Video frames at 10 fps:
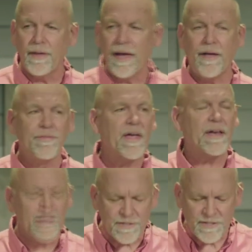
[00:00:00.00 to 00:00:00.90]
and then
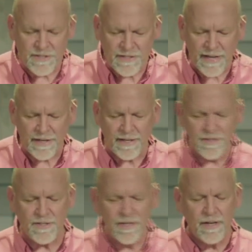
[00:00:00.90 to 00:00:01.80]
his descendants,